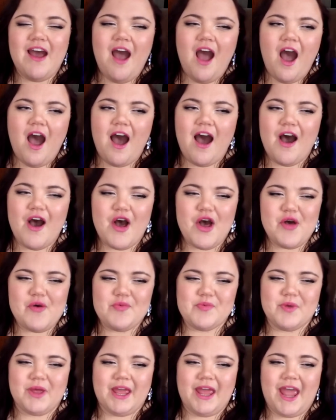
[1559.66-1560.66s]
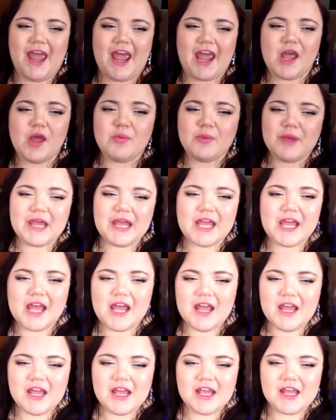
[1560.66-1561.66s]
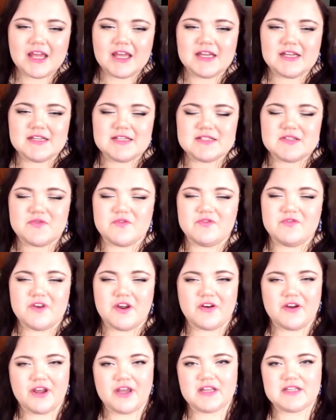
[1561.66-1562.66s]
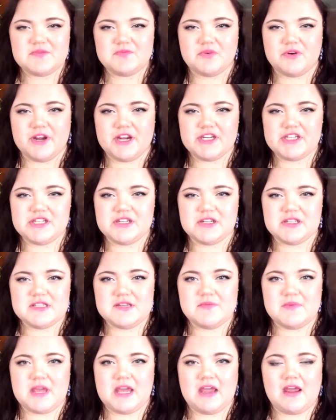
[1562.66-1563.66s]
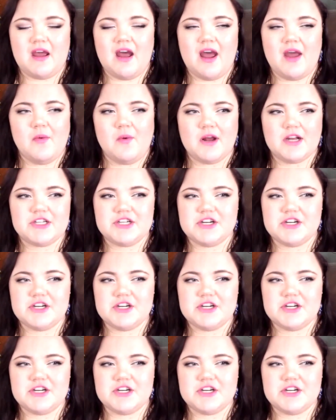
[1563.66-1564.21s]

Um, Amy is very inspirational to me. I watch her